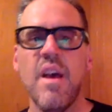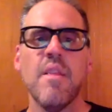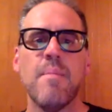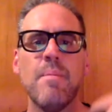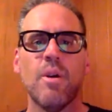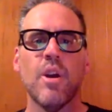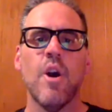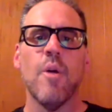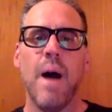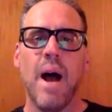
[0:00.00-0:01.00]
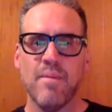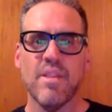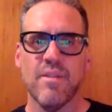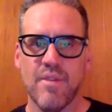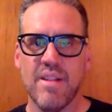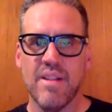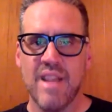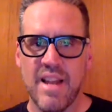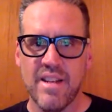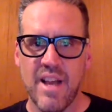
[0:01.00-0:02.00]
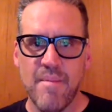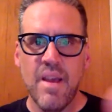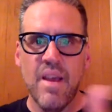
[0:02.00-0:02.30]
that people could go buy with their friends ahead of time